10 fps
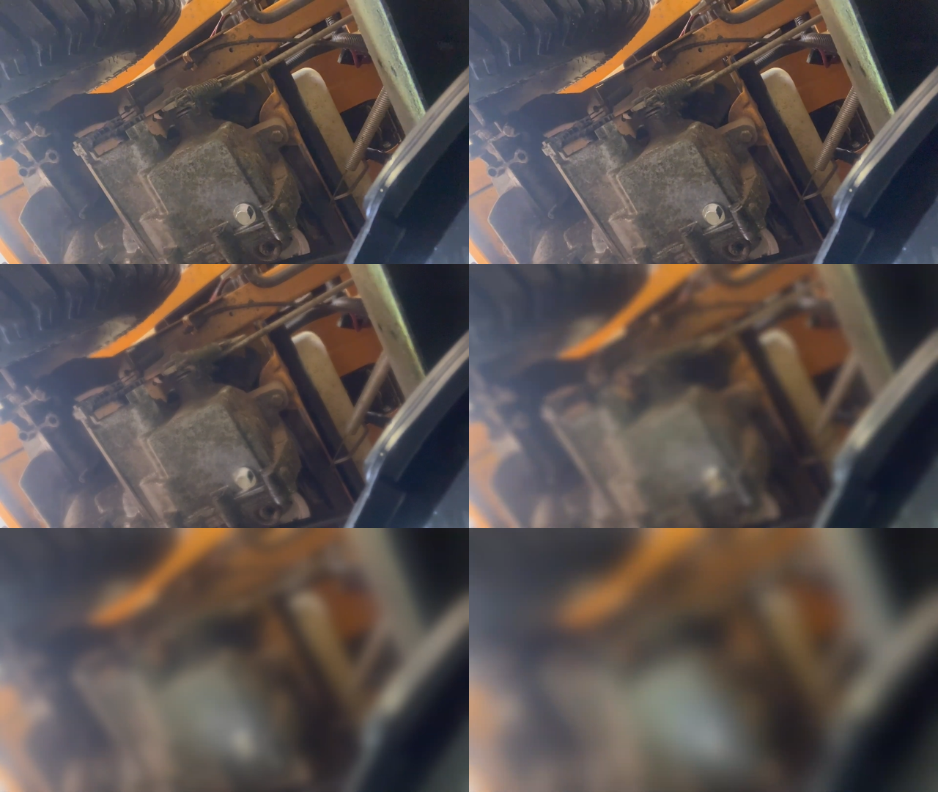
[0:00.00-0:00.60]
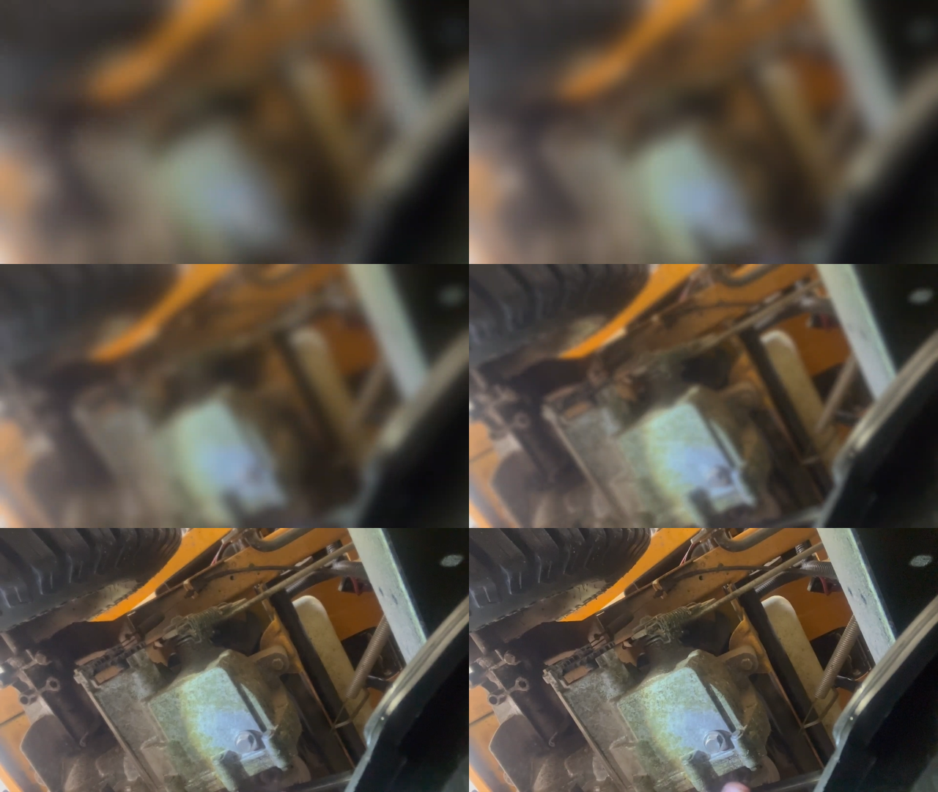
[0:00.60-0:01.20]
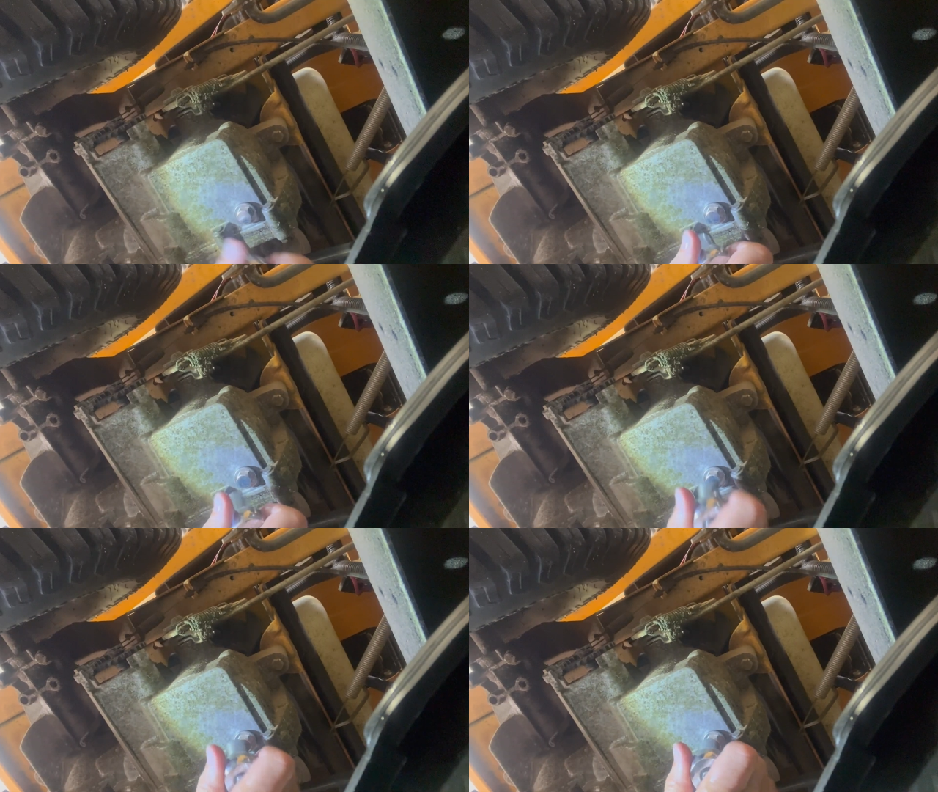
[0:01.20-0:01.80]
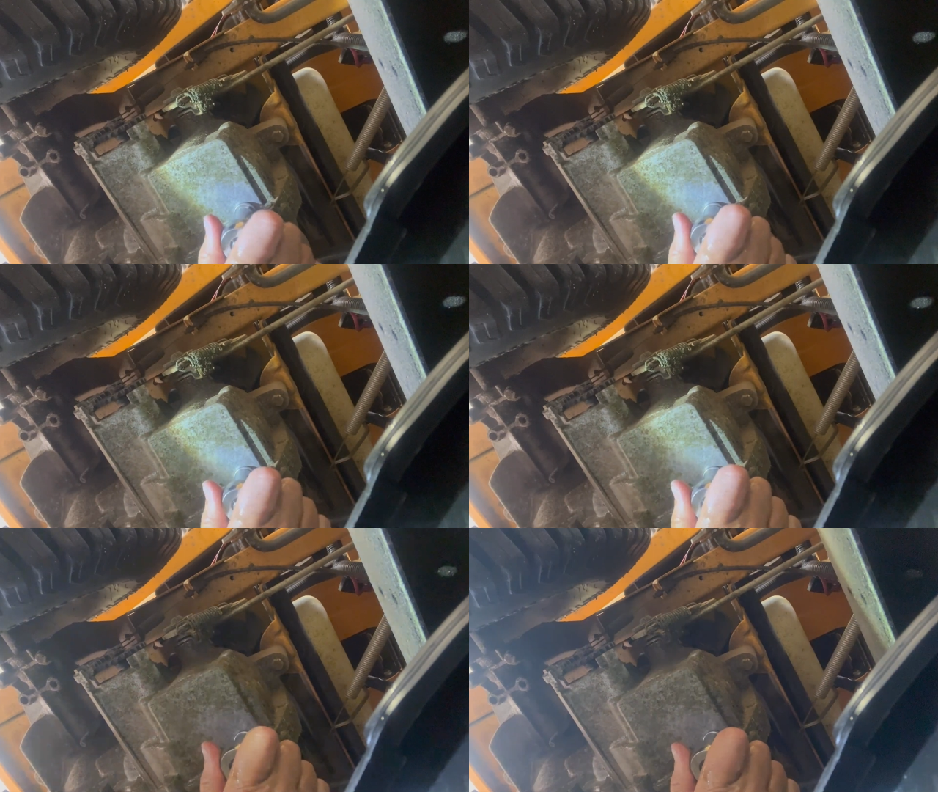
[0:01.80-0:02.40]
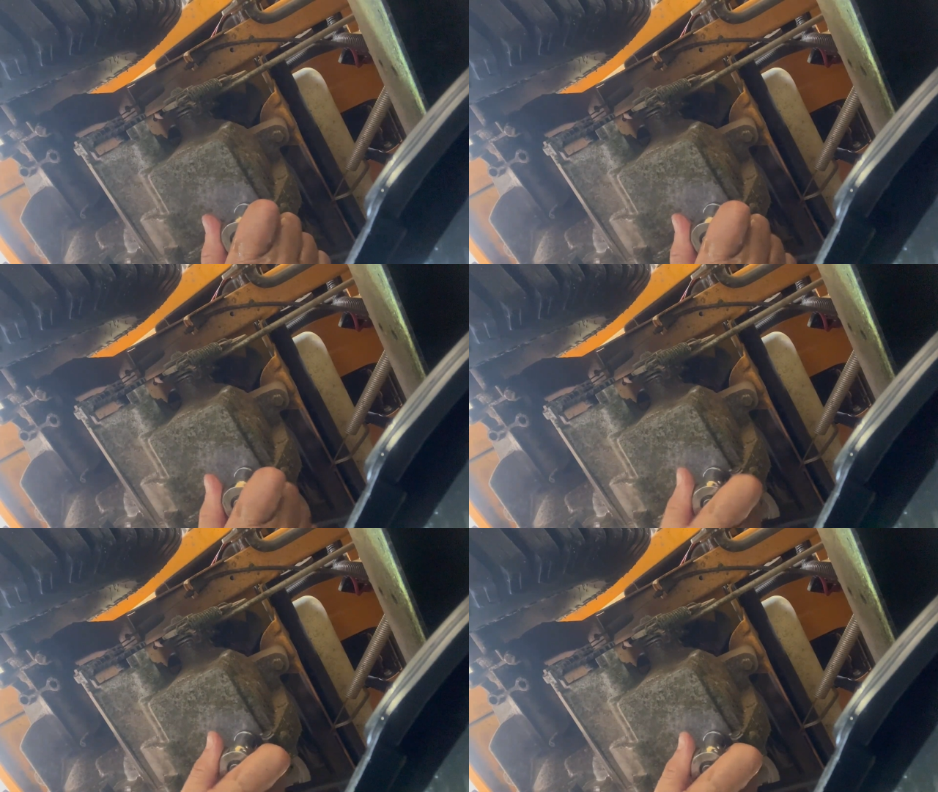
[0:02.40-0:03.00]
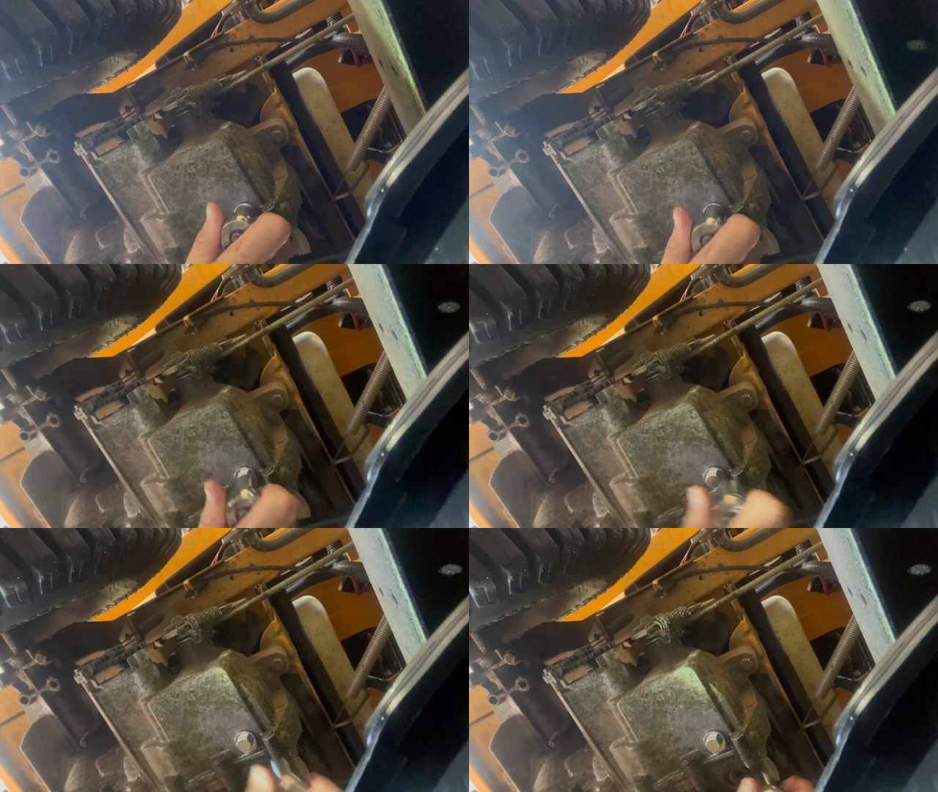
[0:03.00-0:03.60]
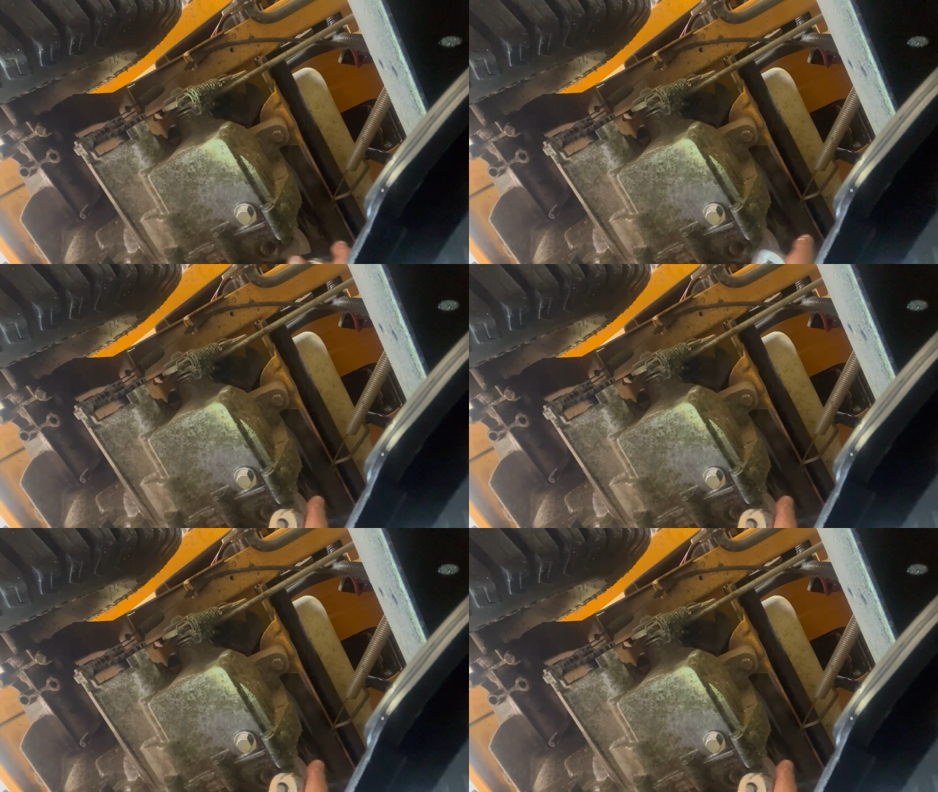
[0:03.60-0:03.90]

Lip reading: Nobody's mouth can be seen.